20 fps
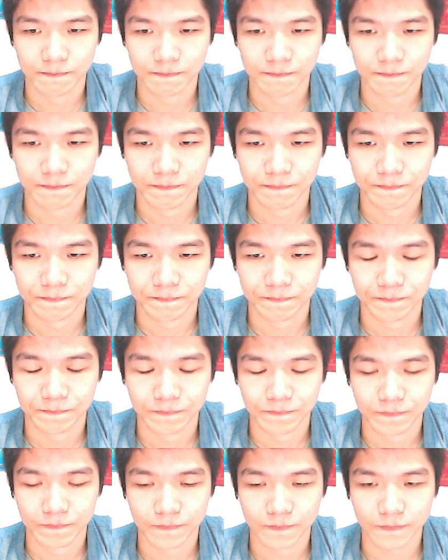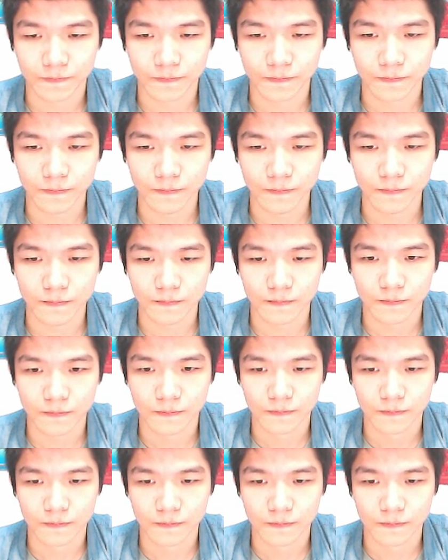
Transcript: Nobody speaks.